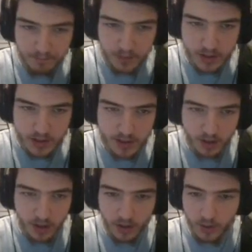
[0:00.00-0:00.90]

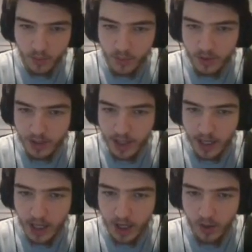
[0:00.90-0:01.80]
so
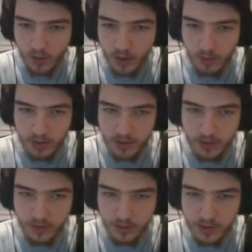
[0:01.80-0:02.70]
now what I want to
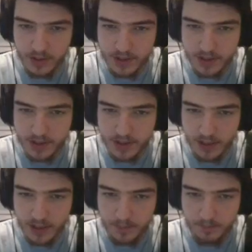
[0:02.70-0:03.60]
do is
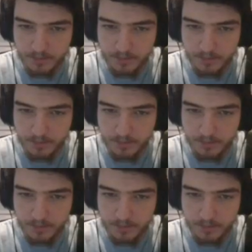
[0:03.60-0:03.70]
um,